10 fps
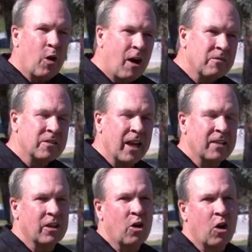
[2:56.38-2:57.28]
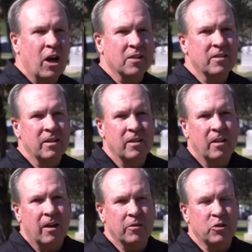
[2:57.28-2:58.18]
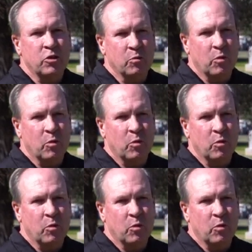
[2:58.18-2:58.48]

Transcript: offset the cost of this new